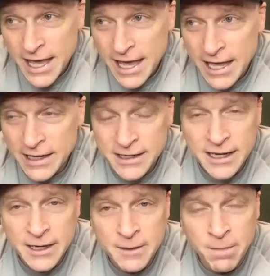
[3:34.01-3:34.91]
And
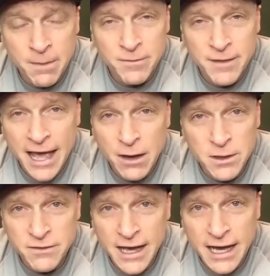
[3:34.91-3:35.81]
um, now
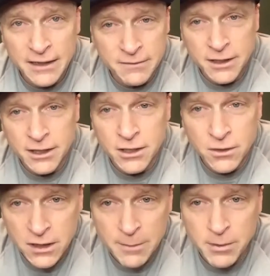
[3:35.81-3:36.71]
we've got, you know,
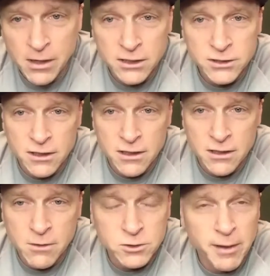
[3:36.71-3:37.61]
a couple hundred of the
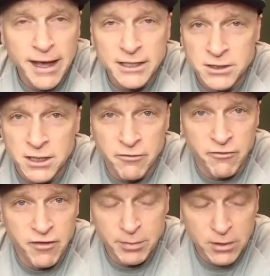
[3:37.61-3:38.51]
most passionate
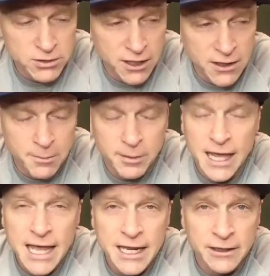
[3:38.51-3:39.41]
fit pros on the
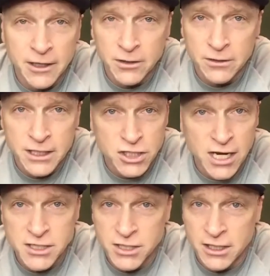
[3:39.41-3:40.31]
planet, literally
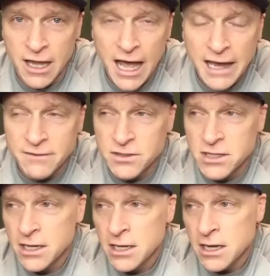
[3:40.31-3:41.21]
changing lives.
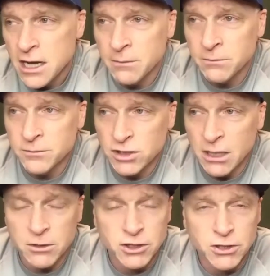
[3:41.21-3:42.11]
Um,
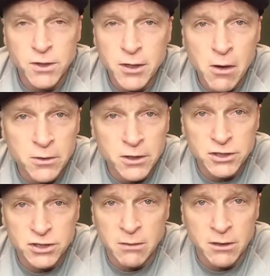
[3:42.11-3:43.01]
some are studio
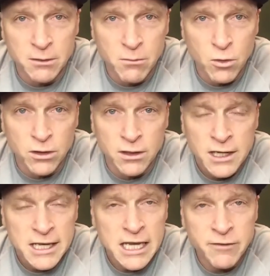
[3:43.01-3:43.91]
owners, some are more
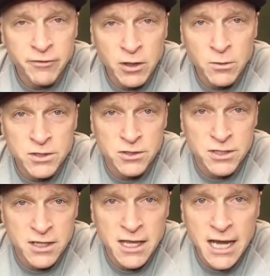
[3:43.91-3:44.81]
influencers
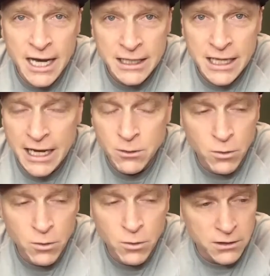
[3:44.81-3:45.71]
in the online
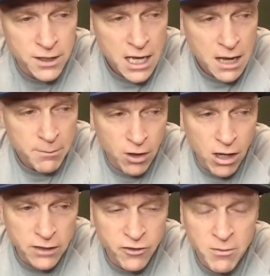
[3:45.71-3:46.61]
world, but
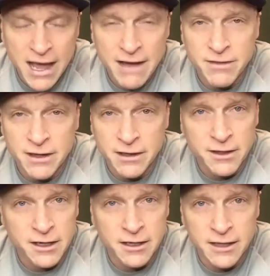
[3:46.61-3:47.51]
all of them have the,
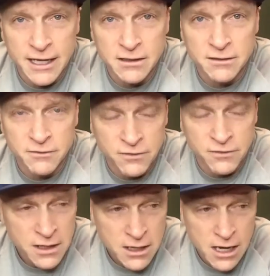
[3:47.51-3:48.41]
the collective
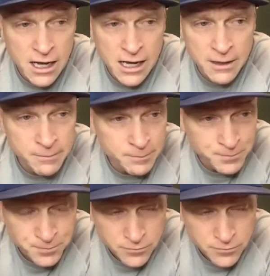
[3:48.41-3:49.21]
um,